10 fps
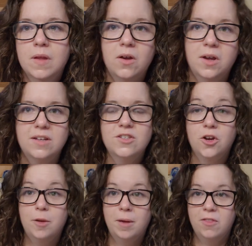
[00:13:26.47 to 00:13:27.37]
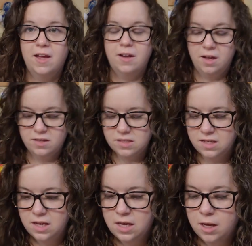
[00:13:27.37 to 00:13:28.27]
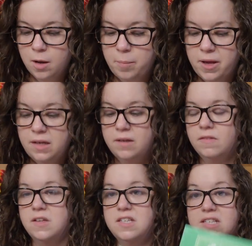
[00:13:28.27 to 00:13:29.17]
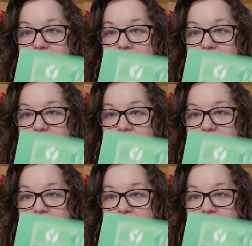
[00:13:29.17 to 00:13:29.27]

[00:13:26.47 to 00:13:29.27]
Okay, sorry about that, guys. But this